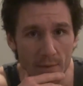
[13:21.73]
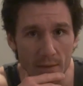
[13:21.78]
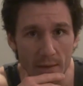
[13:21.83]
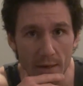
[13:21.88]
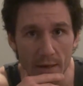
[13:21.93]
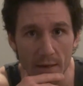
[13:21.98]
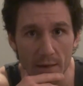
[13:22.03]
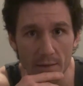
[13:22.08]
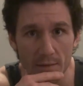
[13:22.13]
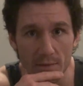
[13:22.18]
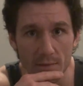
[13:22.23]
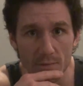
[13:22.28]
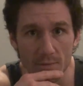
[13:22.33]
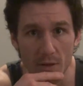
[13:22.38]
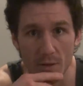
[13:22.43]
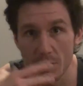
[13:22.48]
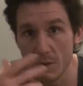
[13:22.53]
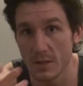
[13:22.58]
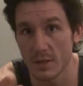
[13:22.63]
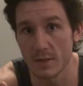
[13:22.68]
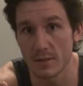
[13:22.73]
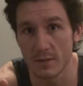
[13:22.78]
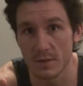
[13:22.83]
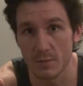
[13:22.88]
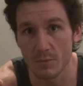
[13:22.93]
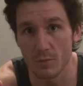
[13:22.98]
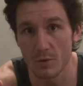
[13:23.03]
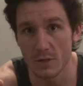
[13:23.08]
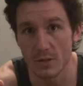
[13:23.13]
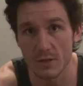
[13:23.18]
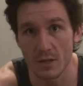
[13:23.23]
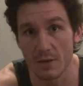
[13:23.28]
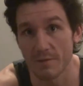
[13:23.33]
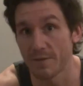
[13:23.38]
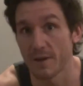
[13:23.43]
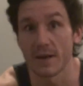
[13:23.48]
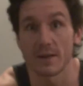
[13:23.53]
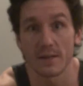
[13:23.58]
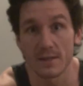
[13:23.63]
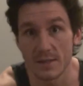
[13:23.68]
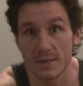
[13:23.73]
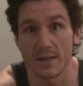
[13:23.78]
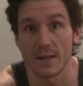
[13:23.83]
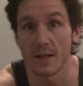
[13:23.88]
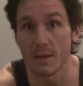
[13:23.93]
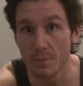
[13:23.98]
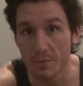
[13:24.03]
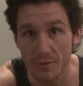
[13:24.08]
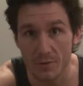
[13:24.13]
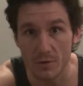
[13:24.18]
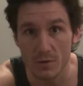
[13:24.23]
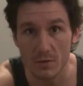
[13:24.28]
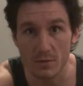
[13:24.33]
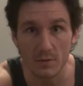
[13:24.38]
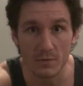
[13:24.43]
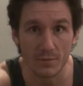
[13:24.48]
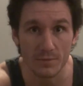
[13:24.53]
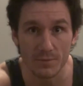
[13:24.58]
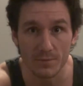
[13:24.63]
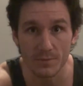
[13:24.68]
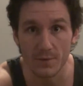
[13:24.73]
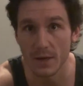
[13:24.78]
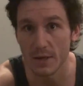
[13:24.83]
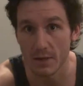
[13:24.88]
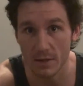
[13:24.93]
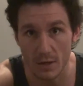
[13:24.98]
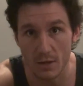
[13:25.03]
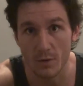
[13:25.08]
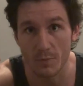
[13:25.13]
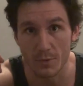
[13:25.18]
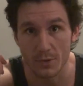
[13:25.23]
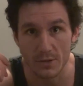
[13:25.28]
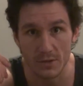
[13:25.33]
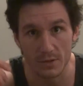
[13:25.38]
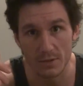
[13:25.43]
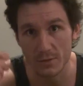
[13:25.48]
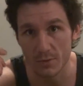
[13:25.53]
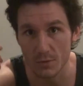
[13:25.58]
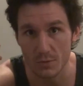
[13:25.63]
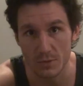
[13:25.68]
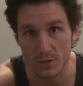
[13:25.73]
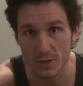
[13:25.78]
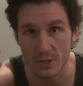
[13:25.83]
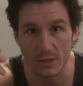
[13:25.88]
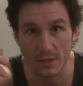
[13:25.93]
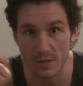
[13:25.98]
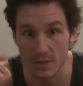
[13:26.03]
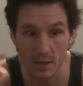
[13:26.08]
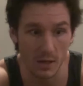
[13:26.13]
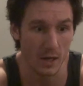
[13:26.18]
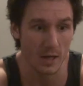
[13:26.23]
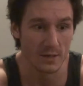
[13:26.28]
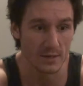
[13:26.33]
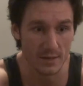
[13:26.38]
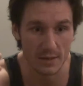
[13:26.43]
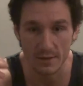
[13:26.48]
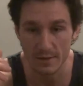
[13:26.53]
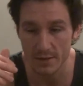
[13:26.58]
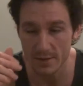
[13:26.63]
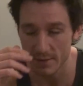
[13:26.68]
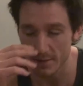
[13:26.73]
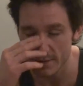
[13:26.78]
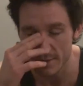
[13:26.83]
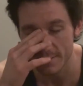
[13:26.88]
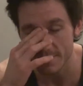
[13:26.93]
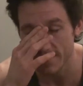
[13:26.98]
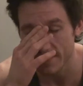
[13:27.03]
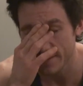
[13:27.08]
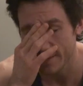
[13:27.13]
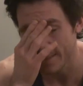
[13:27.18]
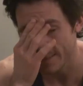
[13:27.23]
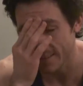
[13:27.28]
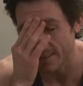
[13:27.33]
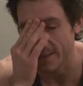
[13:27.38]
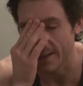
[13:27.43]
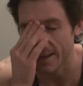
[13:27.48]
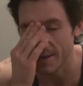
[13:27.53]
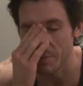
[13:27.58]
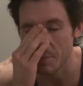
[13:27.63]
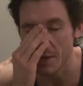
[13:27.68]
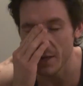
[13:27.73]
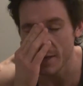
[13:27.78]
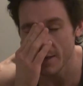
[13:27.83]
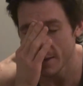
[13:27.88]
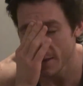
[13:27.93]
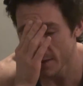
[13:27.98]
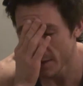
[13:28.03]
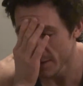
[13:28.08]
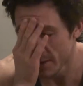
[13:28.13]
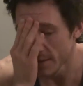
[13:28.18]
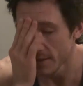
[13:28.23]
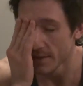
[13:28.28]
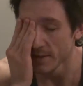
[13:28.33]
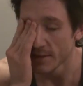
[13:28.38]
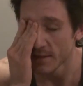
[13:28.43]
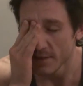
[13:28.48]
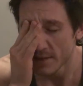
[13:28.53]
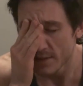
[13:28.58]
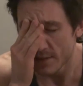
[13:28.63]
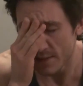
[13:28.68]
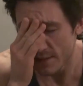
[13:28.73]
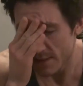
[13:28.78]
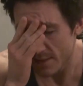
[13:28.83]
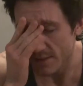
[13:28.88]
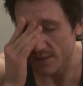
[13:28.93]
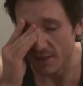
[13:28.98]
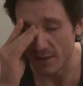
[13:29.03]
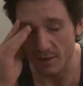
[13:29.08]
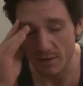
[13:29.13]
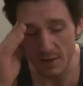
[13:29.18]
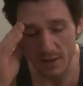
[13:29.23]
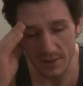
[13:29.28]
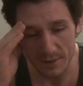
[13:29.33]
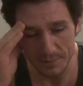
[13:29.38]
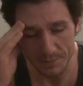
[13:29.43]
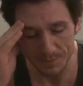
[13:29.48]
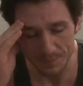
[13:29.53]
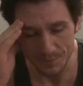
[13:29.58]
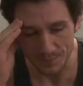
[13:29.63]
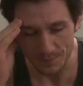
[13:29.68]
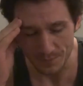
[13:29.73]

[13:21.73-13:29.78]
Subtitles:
and maybe someone's gonna find this helpful, to find another person who's just lost in this, like me. So